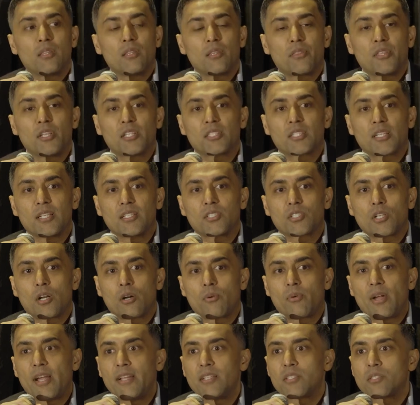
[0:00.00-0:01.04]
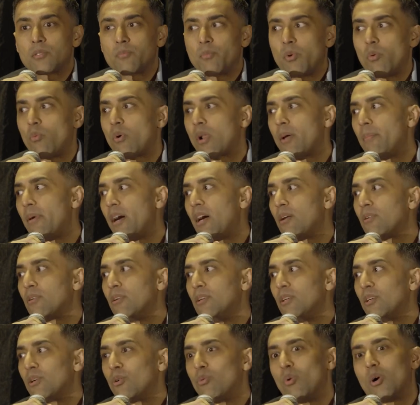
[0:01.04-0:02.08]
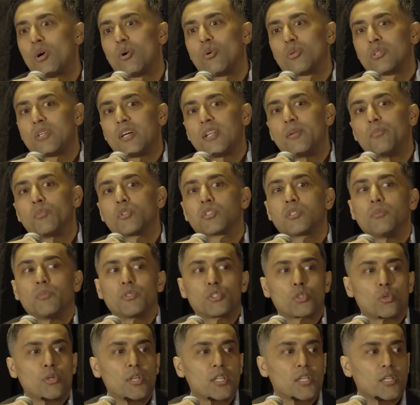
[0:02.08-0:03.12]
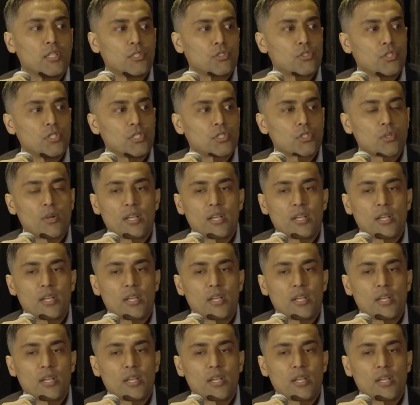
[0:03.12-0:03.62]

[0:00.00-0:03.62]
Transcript: things against our rights, but what about what goes on in Muslim majority countries?